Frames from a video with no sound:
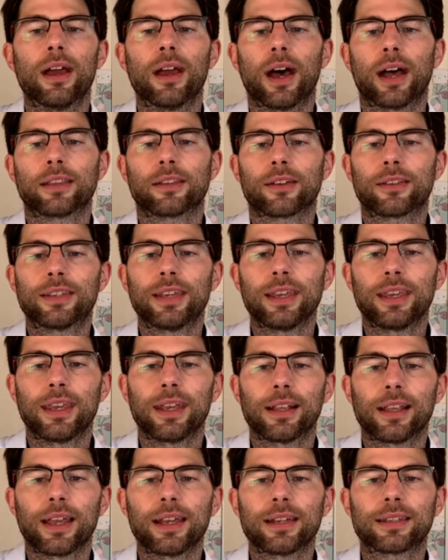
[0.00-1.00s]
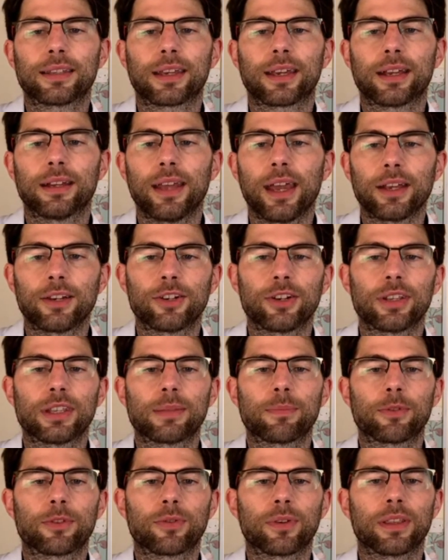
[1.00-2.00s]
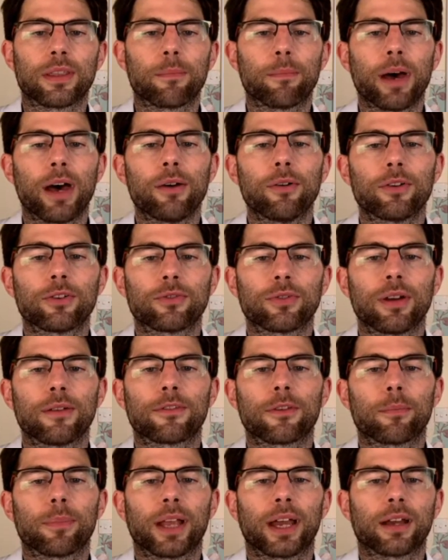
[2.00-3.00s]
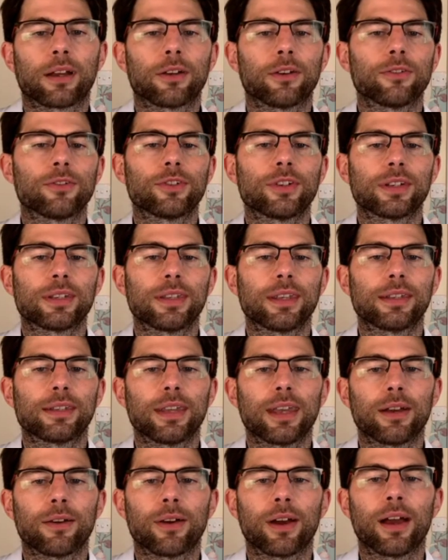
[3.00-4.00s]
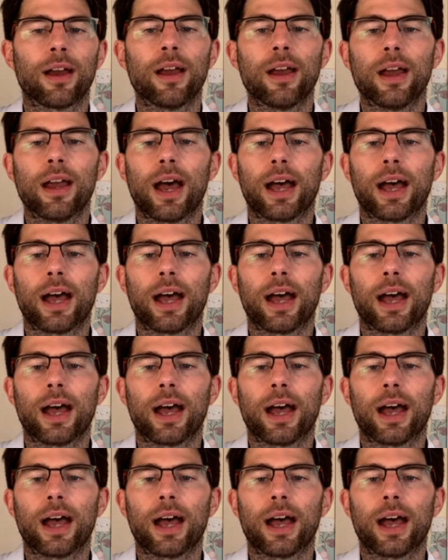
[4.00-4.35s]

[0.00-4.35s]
and articulates the connections between the poetry of the Black consciousness era